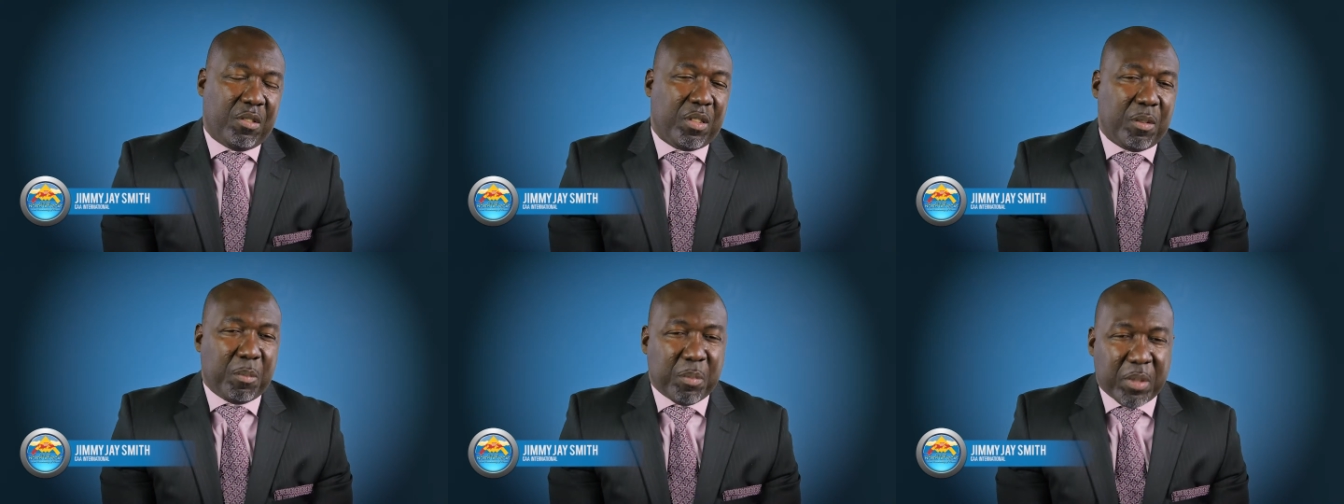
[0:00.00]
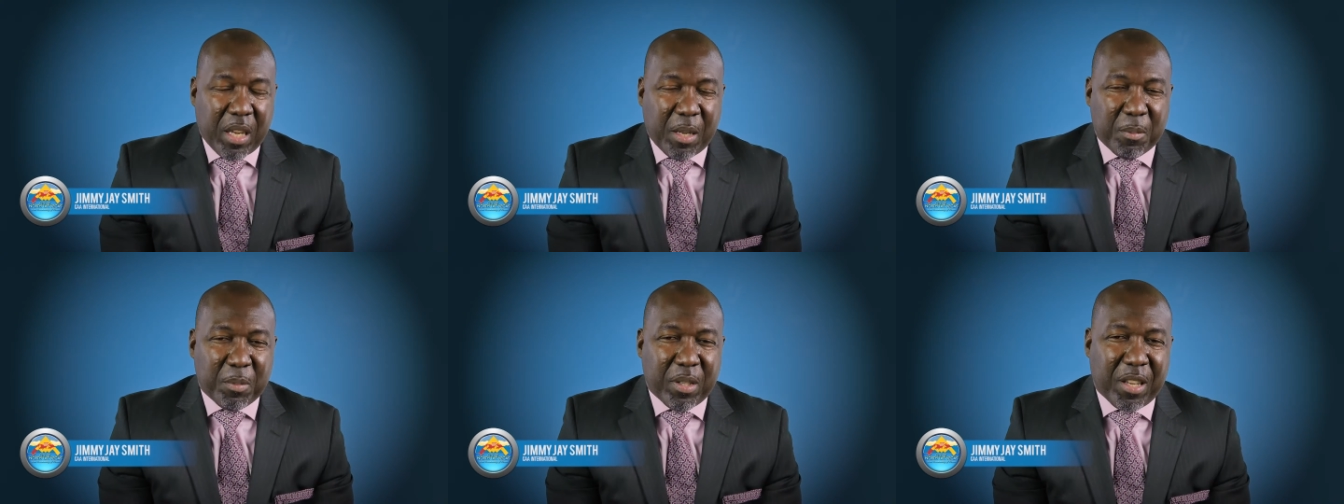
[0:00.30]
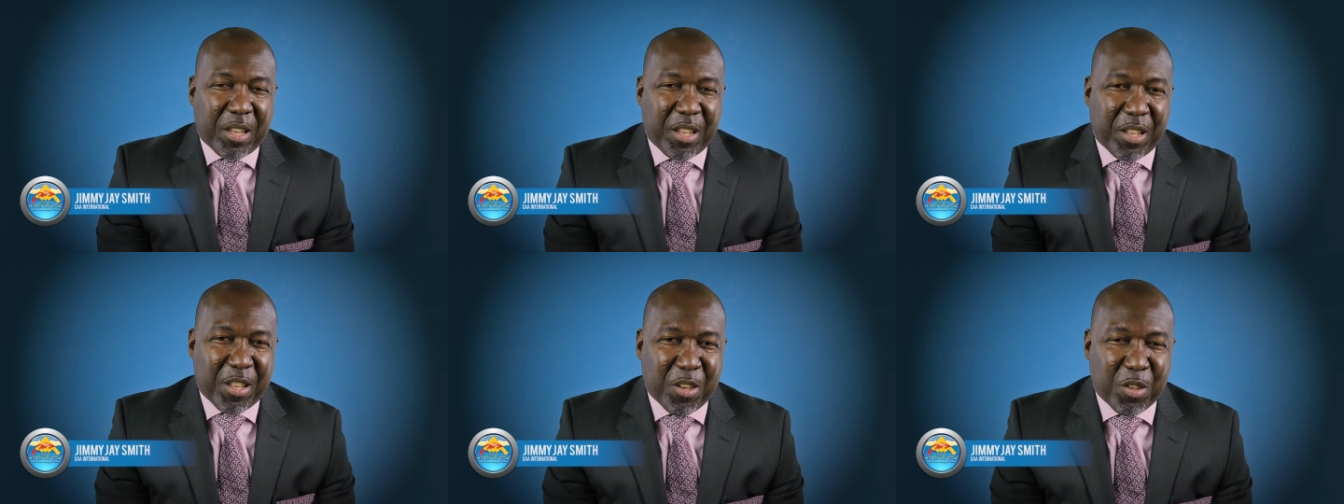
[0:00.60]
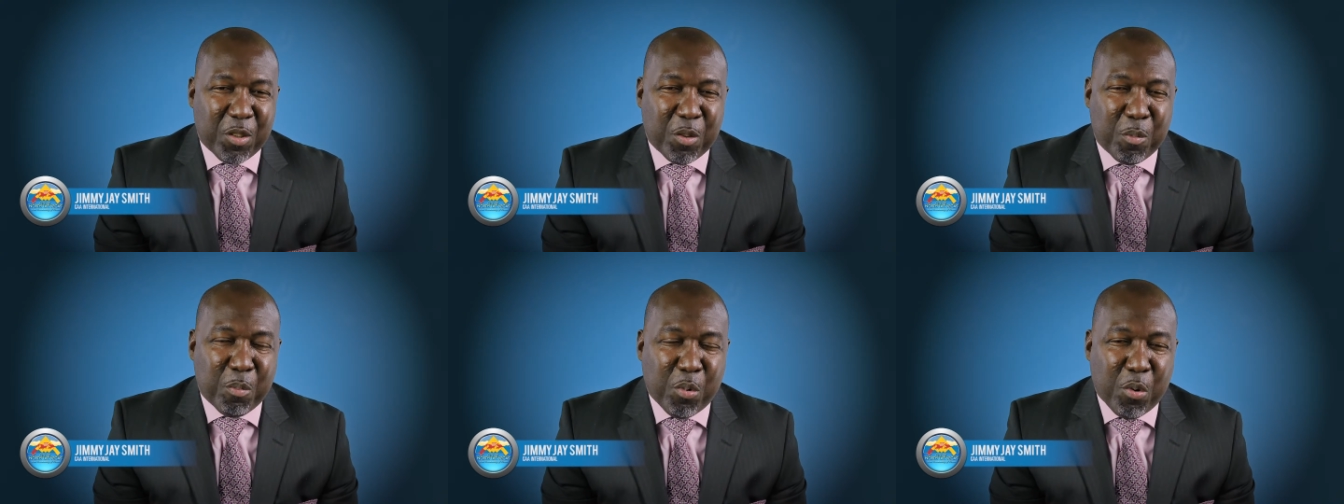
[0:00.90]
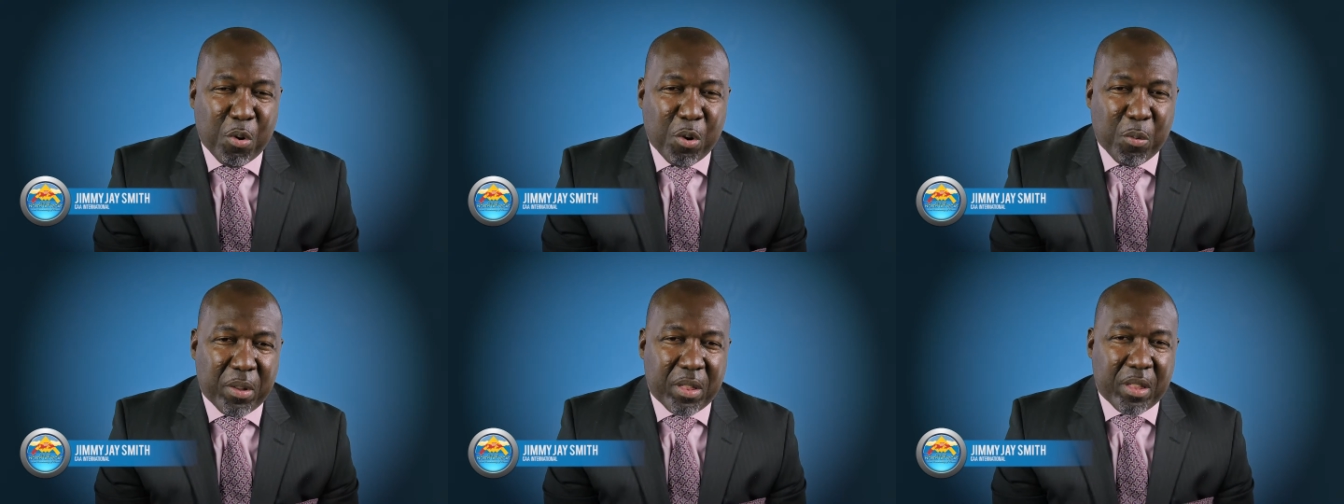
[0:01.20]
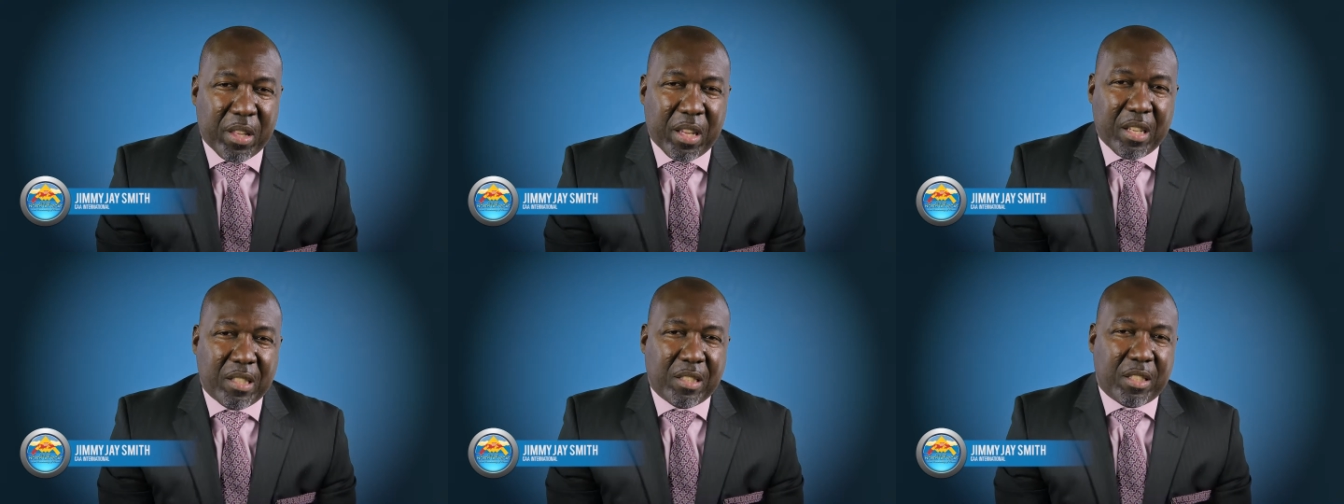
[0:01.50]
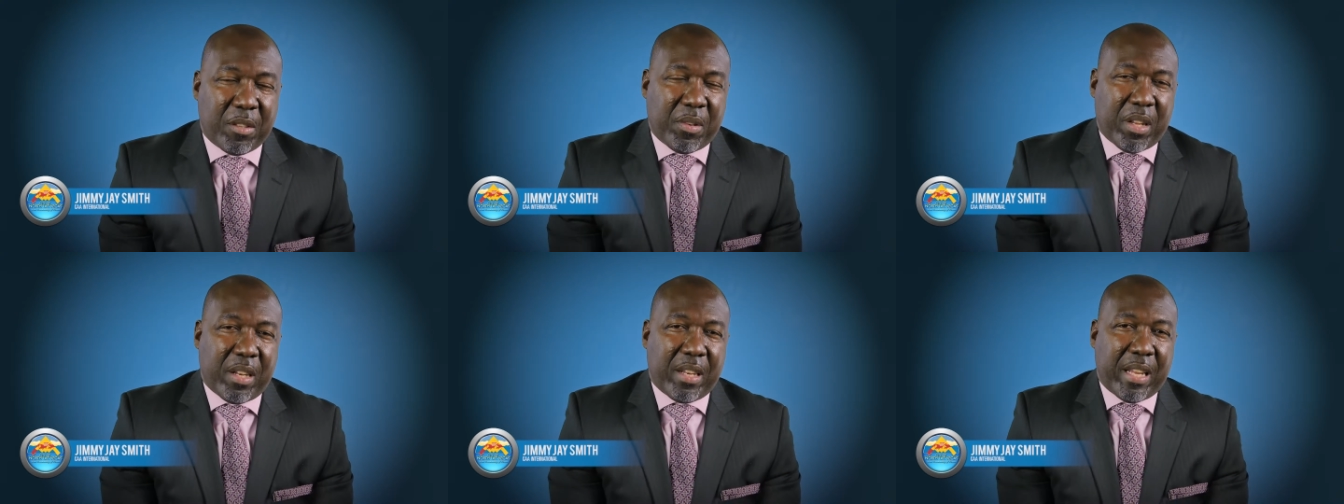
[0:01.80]
Sometimes I can get a little bored with things
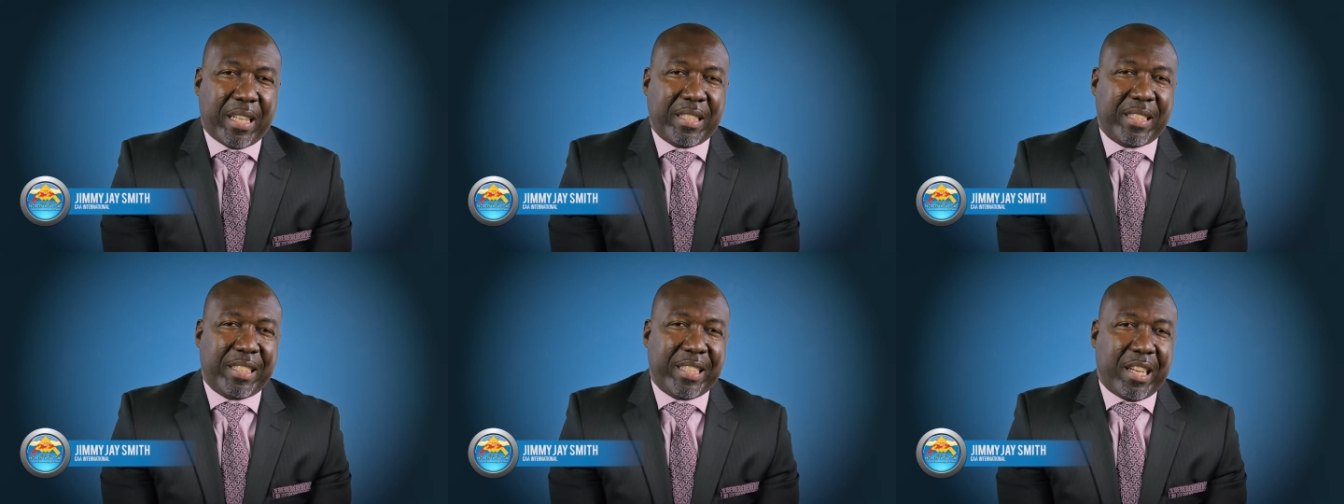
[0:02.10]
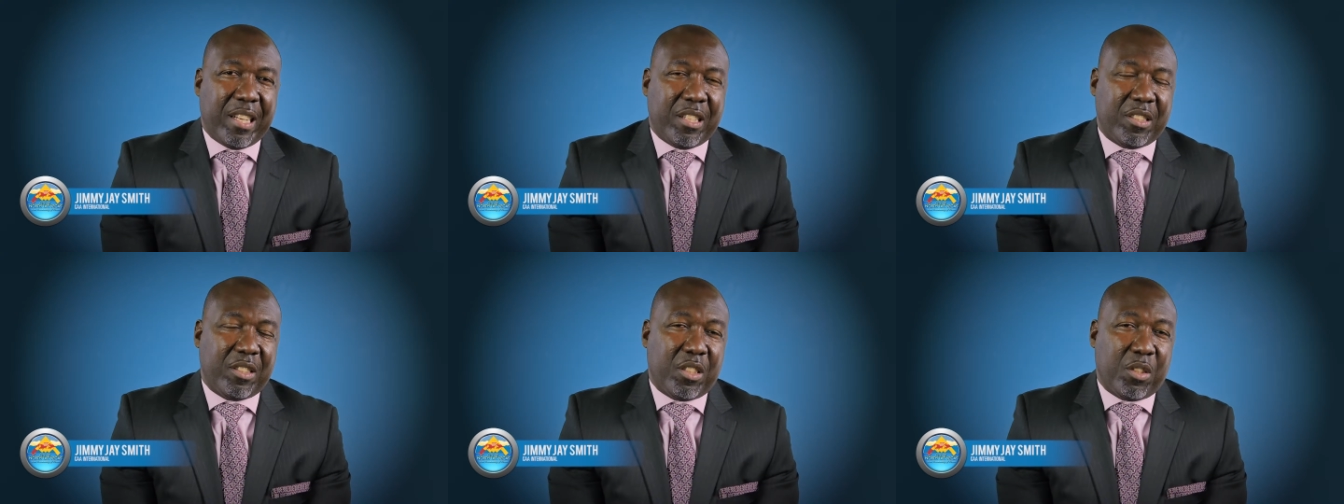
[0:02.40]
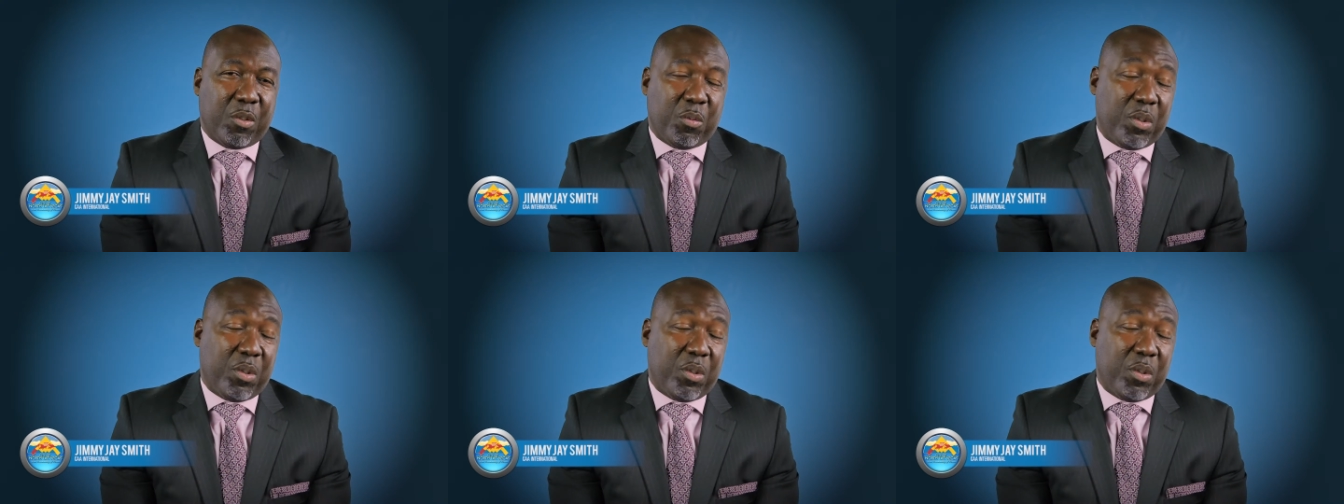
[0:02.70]
that are not challenging,